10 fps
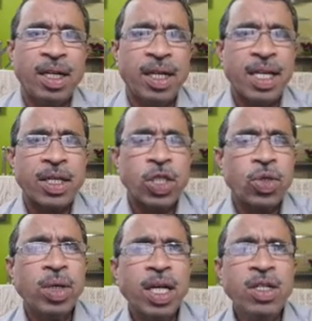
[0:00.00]
Dear
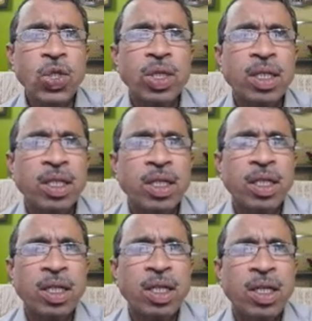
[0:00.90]
students,
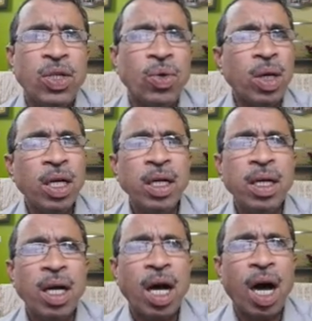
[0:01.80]
you
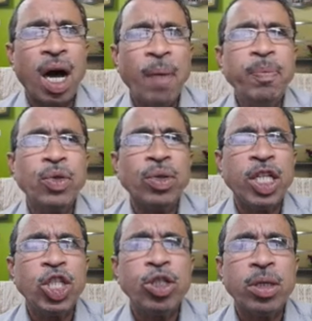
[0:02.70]
learn up to
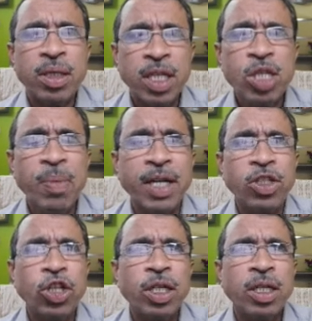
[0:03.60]
this
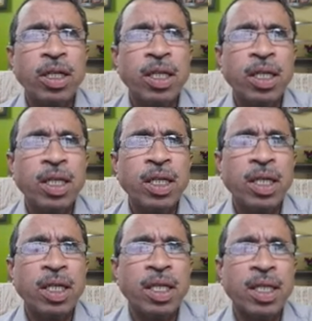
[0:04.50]
much
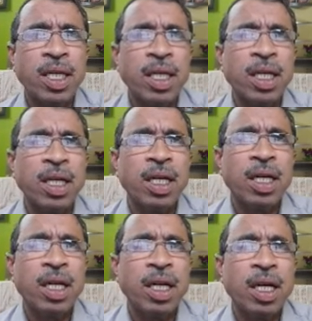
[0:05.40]
in the
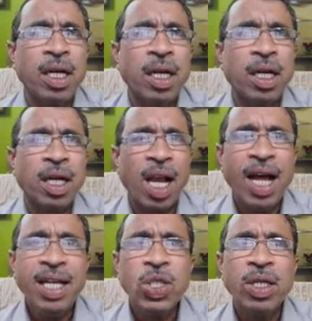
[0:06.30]

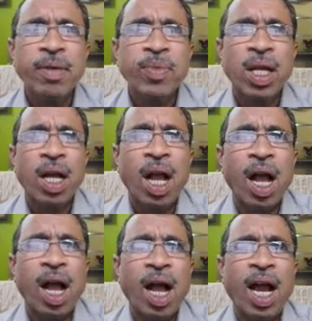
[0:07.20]
class,
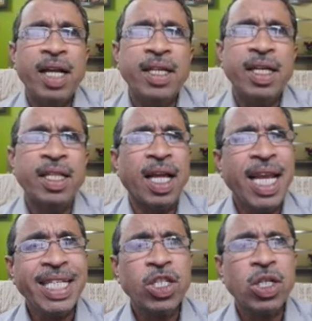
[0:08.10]
and in the
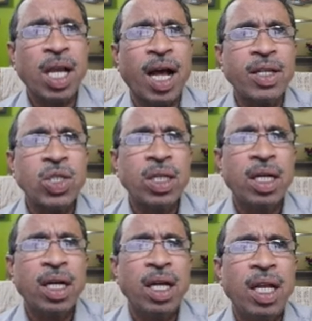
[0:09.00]
next class
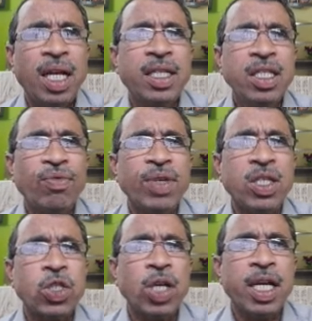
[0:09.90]
let us
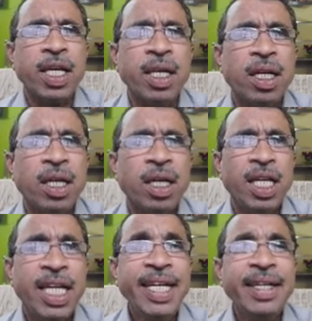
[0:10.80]
study
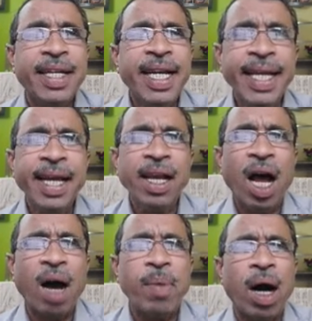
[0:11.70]
in detail
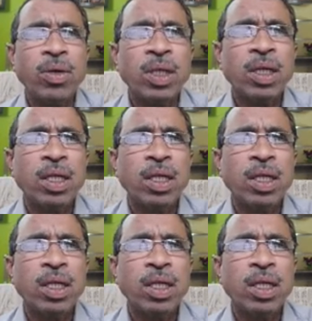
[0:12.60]
about